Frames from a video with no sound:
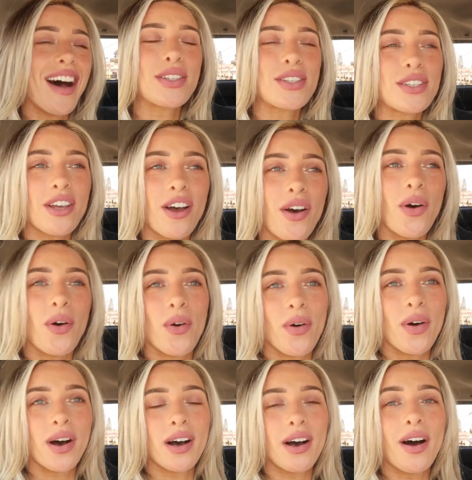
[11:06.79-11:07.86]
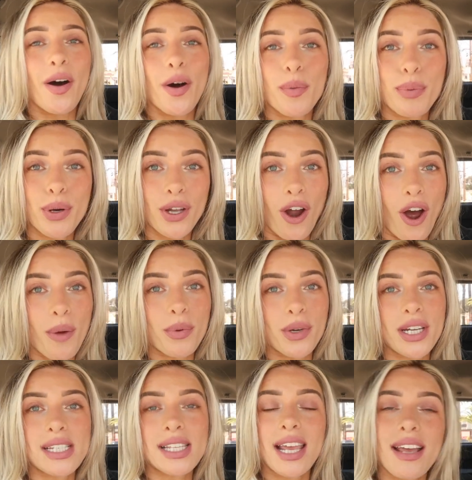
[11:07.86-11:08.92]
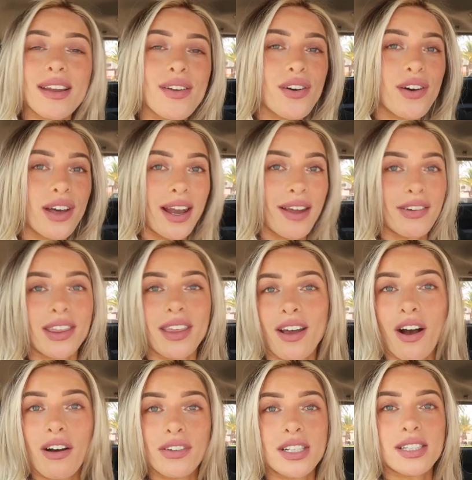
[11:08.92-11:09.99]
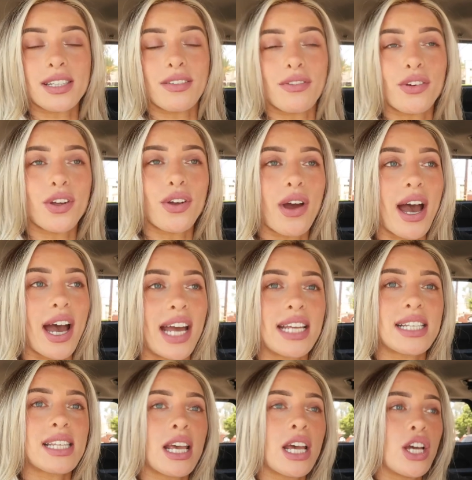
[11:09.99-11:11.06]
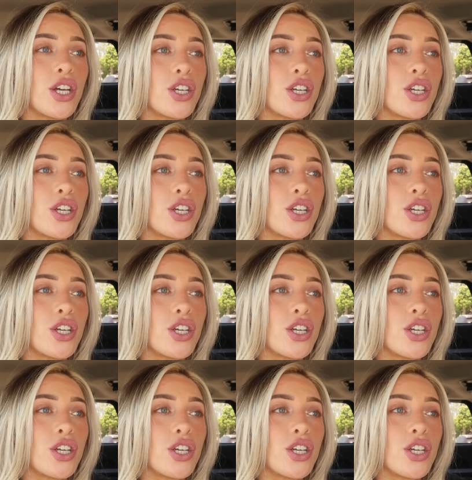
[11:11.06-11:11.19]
So I'll put Aubrey's handle and everything obviously for you guys.